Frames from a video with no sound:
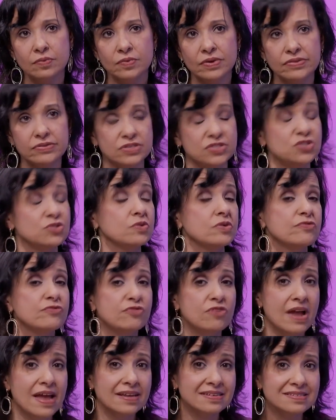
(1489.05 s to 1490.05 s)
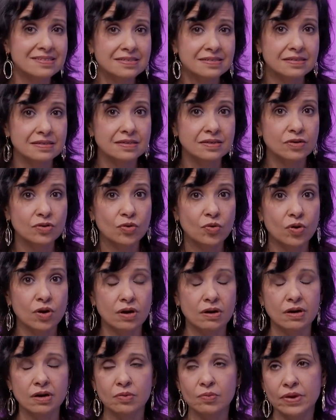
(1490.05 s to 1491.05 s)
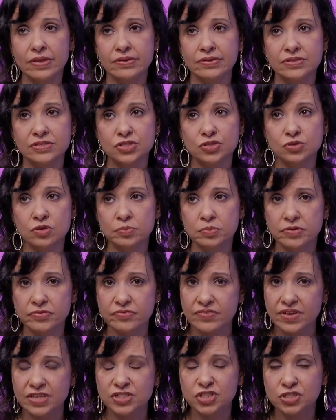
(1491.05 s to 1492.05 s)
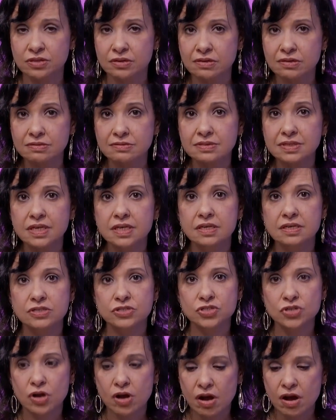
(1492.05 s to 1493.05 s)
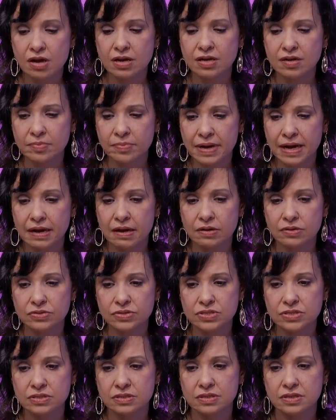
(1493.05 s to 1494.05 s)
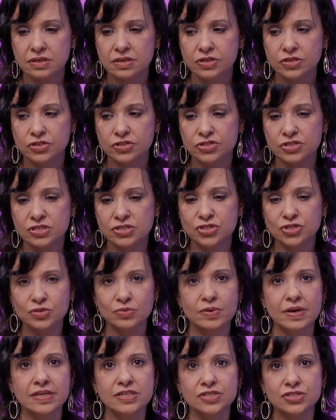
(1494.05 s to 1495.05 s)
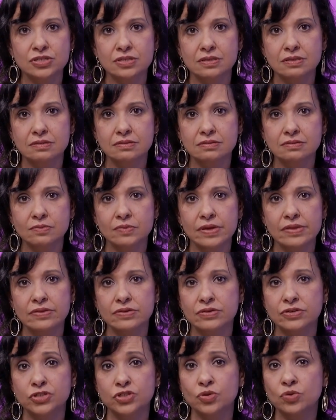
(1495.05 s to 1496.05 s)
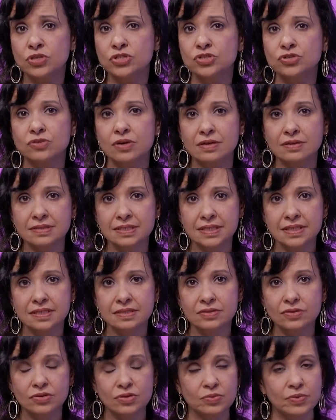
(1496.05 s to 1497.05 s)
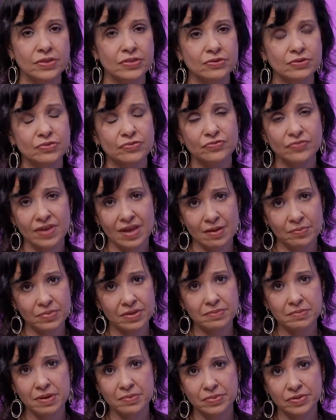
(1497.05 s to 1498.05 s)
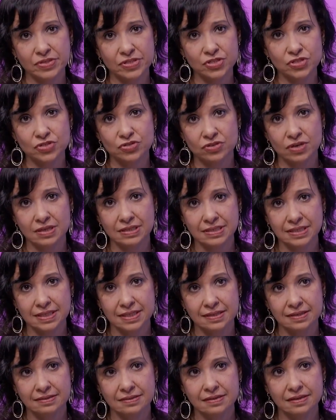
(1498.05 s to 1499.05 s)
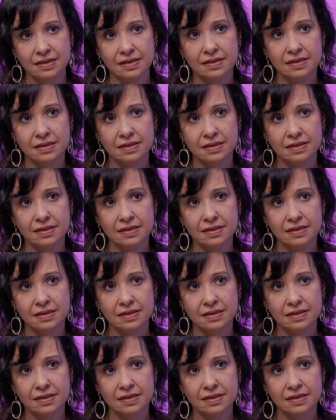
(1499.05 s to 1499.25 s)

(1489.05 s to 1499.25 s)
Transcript: Whether it's to a friend or whether it's to a professional, talk about your situation, whether you're struggling or whether a family member is struggling,